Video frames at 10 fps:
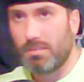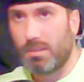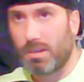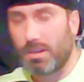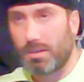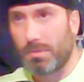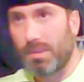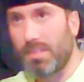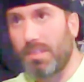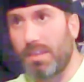
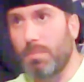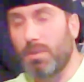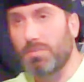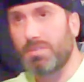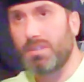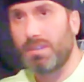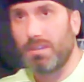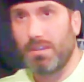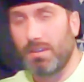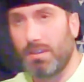arguably the most
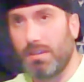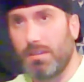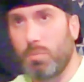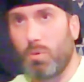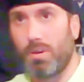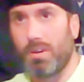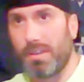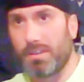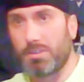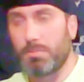important
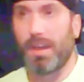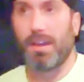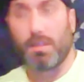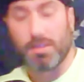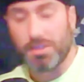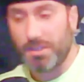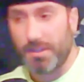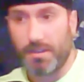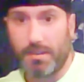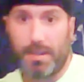thing to
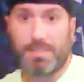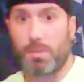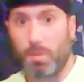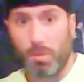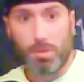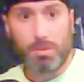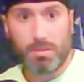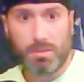biology as a whole.